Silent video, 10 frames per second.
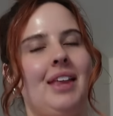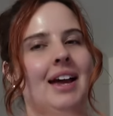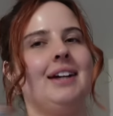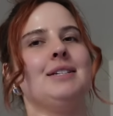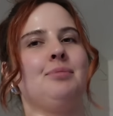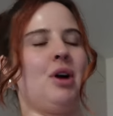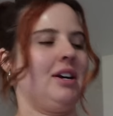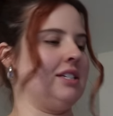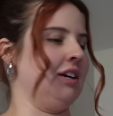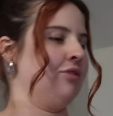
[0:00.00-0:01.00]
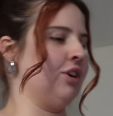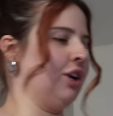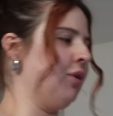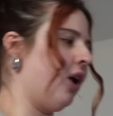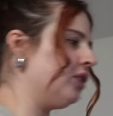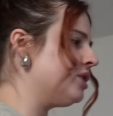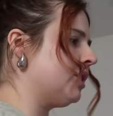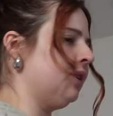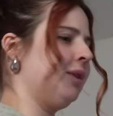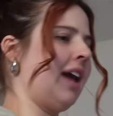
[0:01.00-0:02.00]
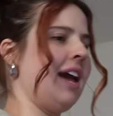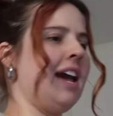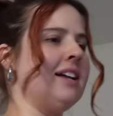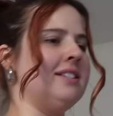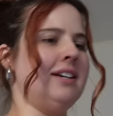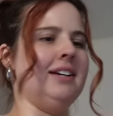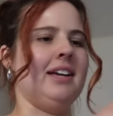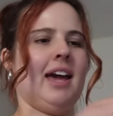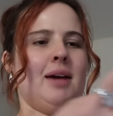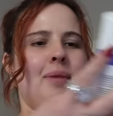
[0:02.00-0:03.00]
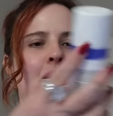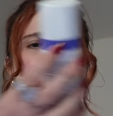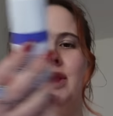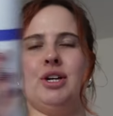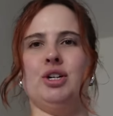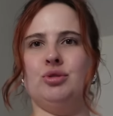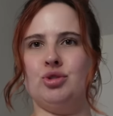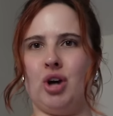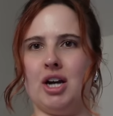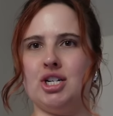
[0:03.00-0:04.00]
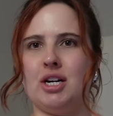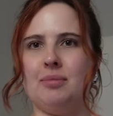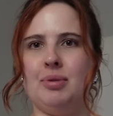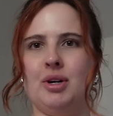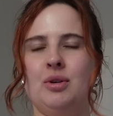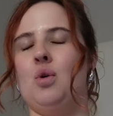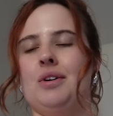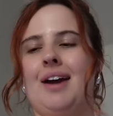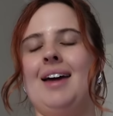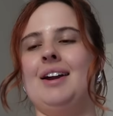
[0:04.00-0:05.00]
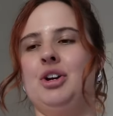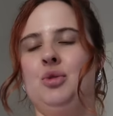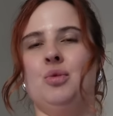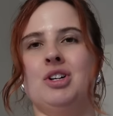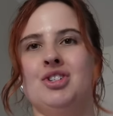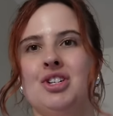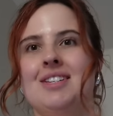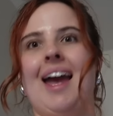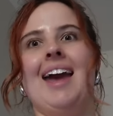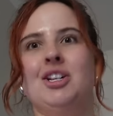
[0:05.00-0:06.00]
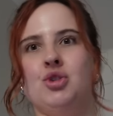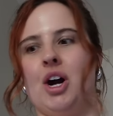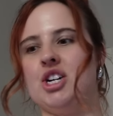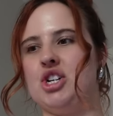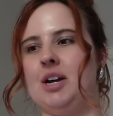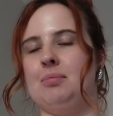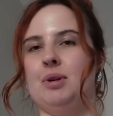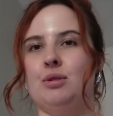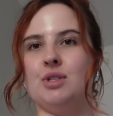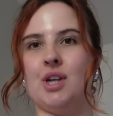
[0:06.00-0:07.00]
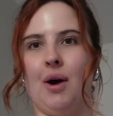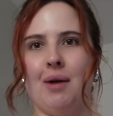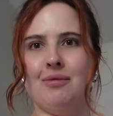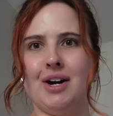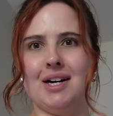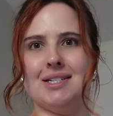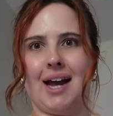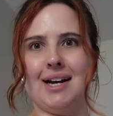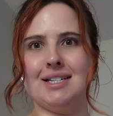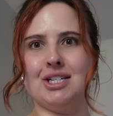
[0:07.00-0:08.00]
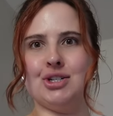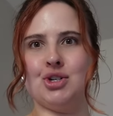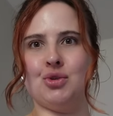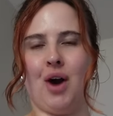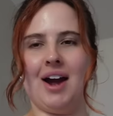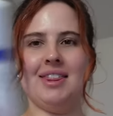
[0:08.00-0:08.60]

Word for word: I got some products here for you. Also, K eighteen came out with a new dry shampoo, or not a new one, just a dry shampoo. So I'm very excited to try